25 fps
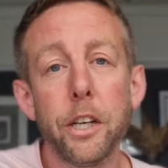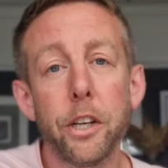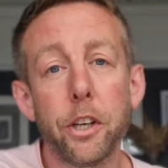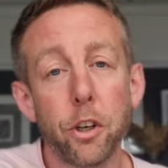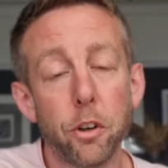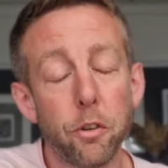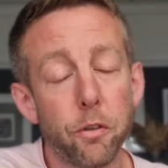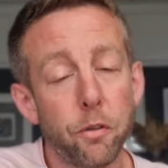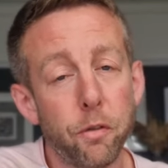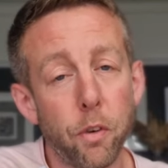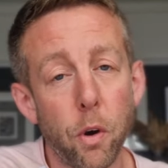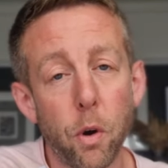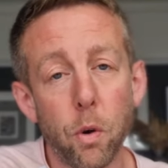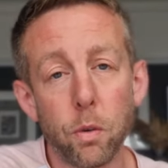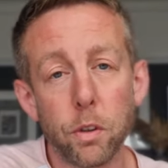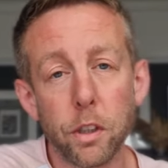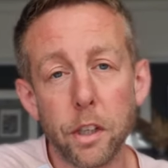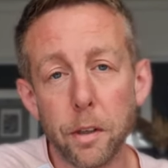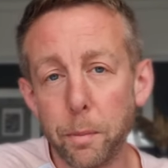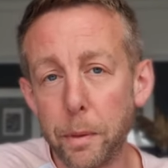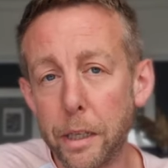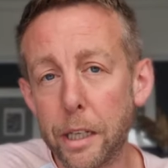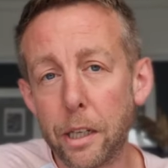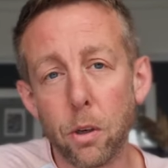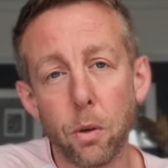Your phone
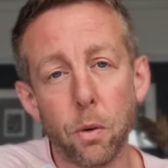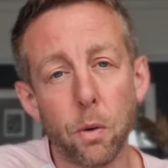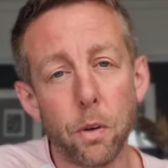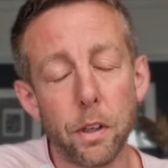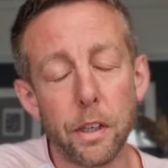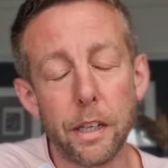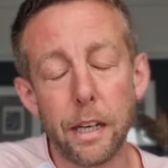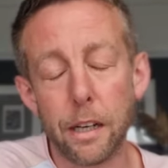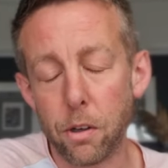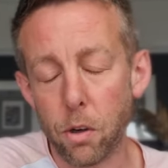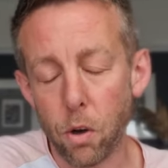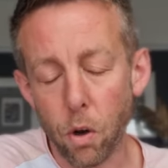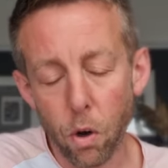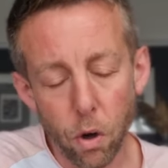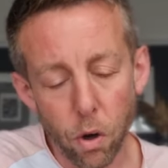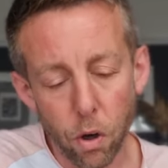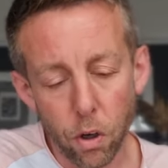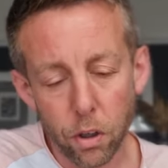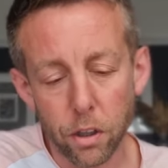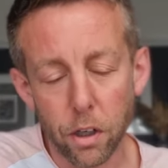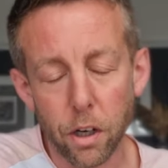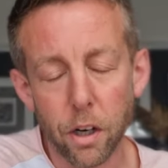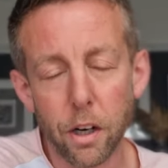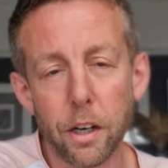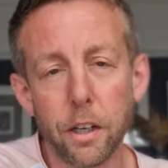can be going
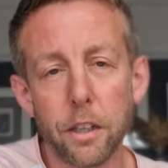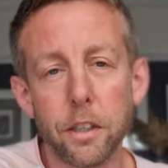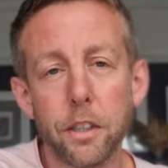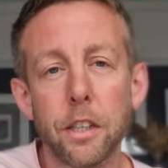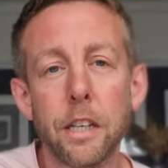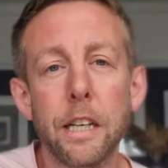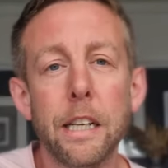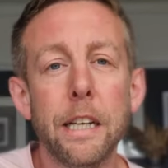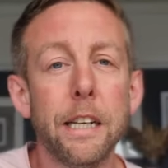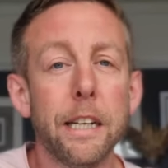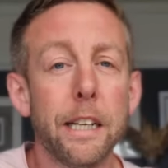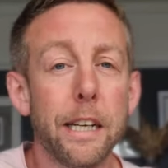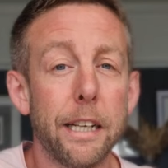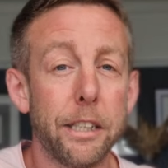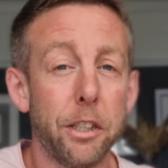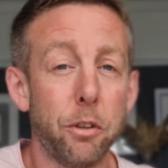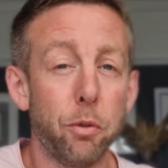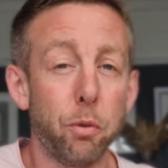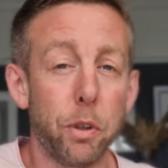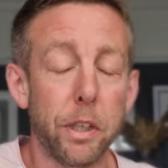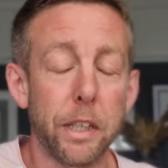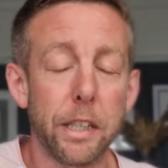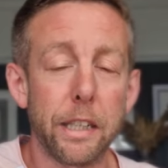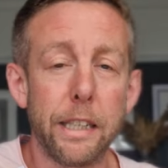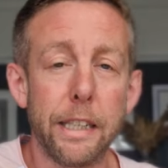all hours and you
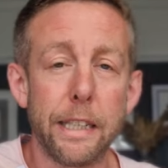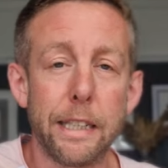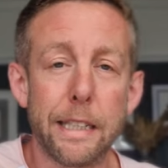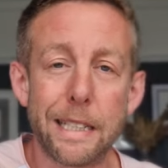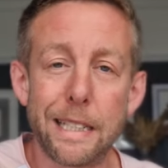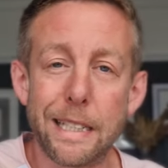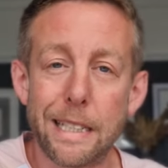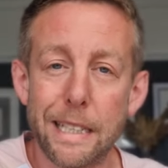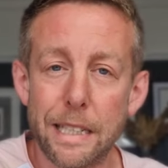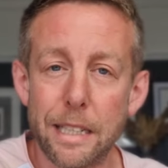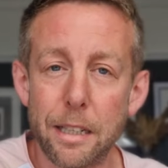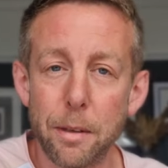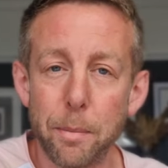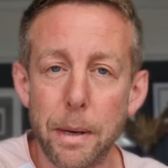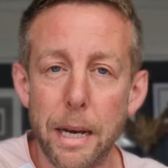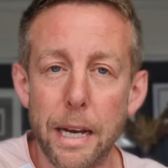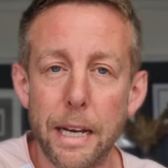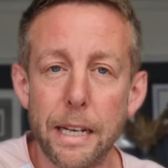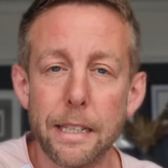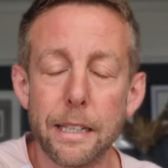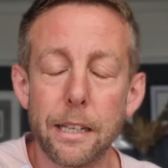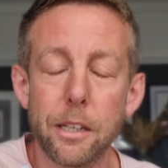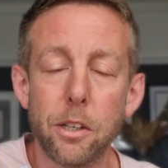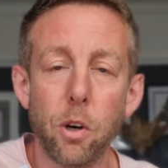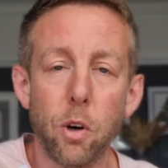really need to
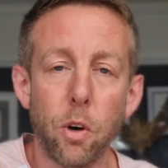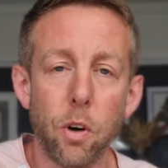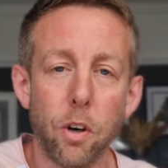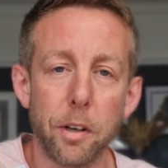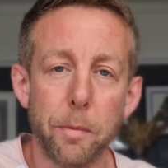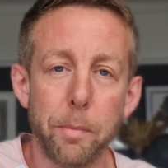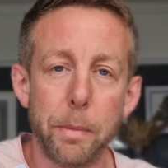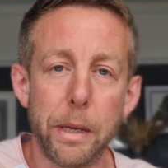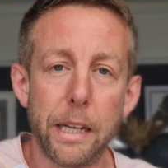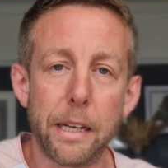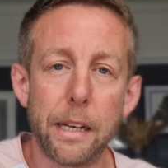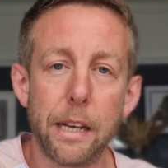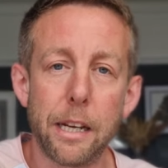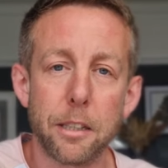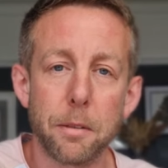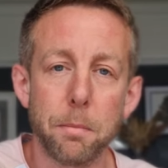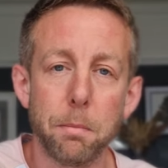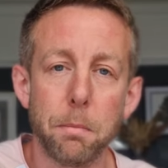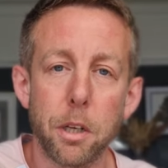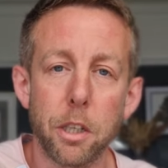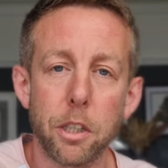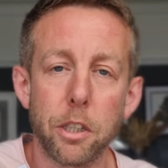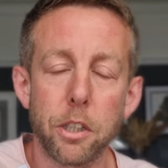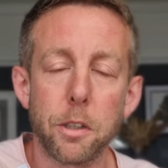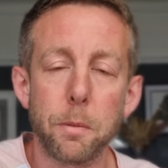systemize and automate as
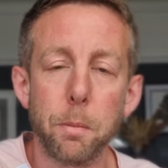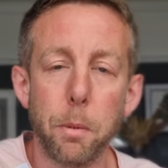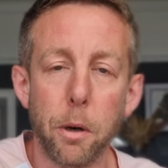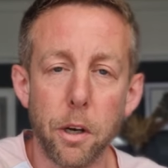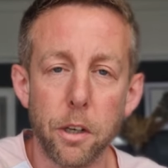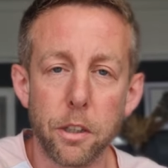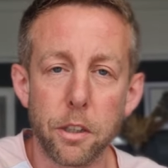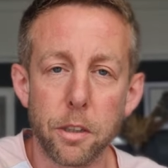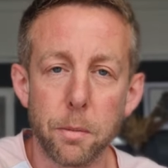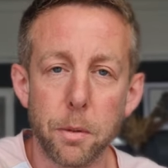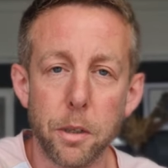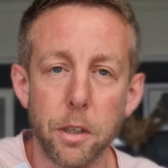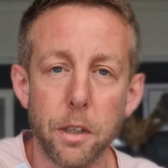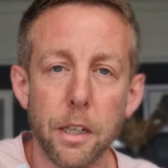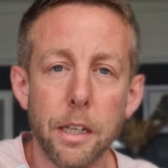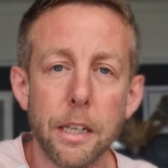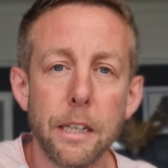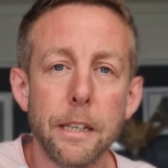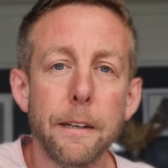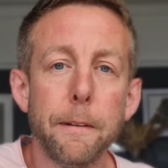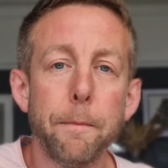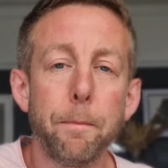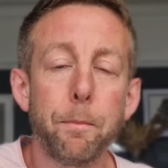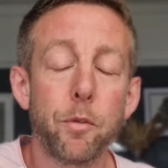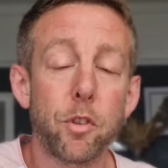much as possible
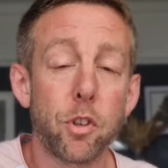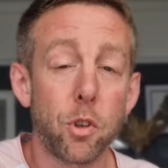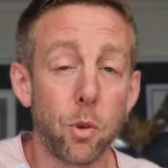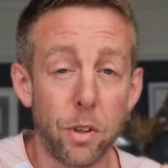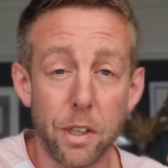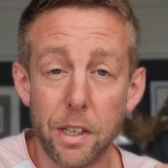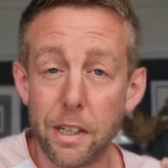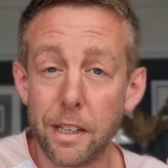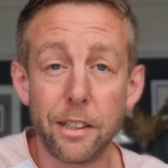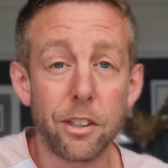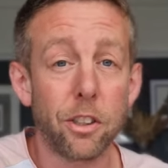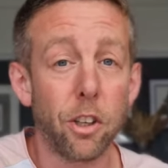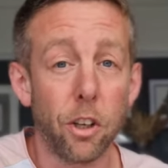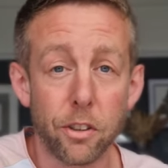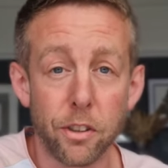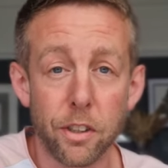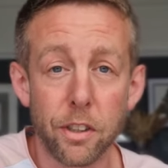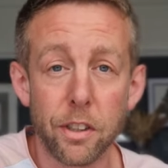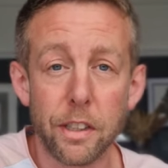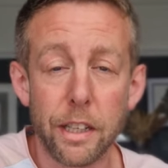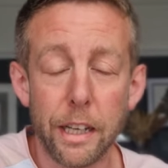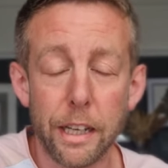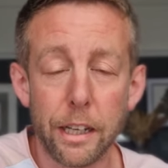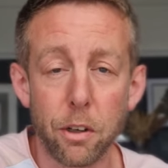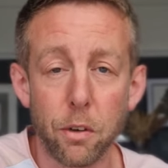so that it
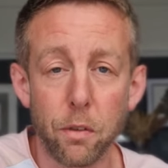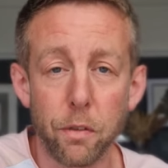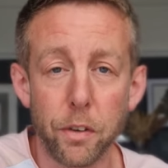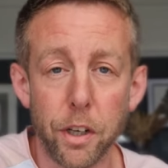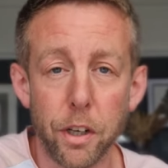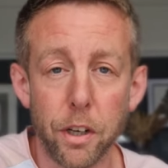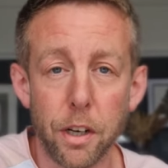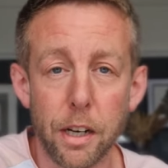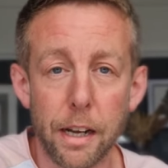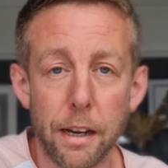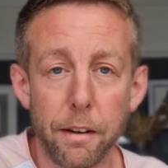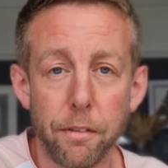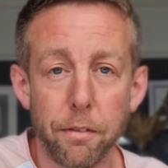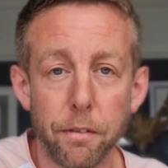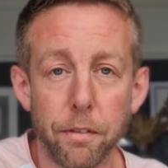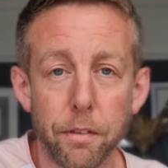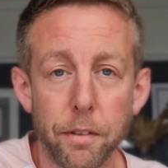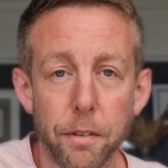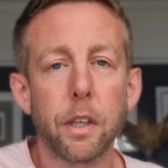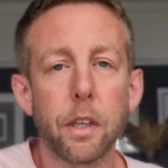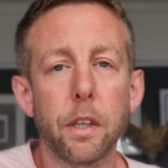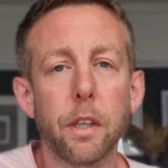doesn't take over your life.